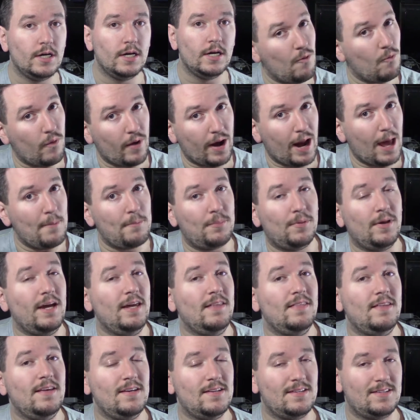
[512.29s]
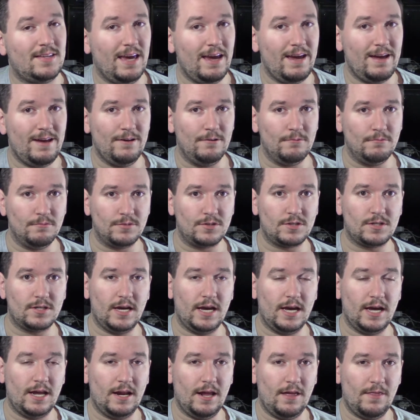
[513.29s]
When I play these games,
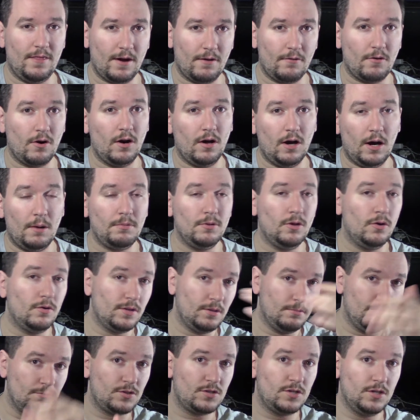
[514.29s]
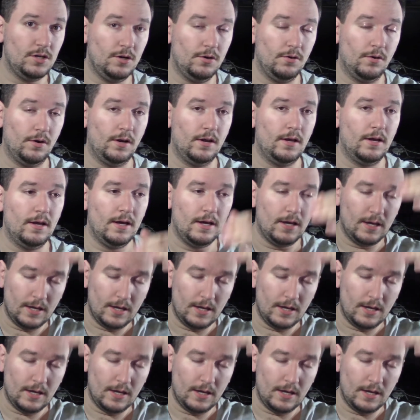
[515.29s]
and I'm going to upload them soon,